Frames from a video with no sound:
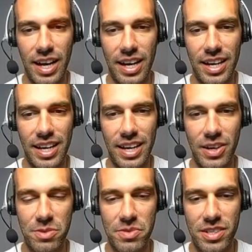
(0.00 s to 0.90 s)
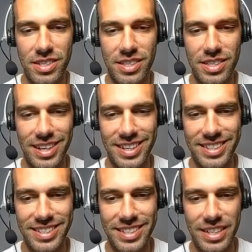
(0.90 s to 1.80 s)
Out comes
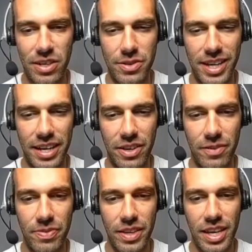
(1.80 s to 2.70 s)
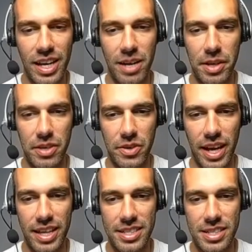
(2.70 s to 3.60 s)
a Dino, and I'm
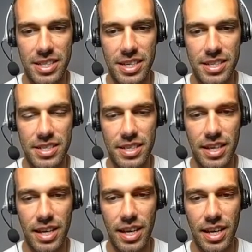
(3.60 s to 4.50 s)
like, okay, let's get to this.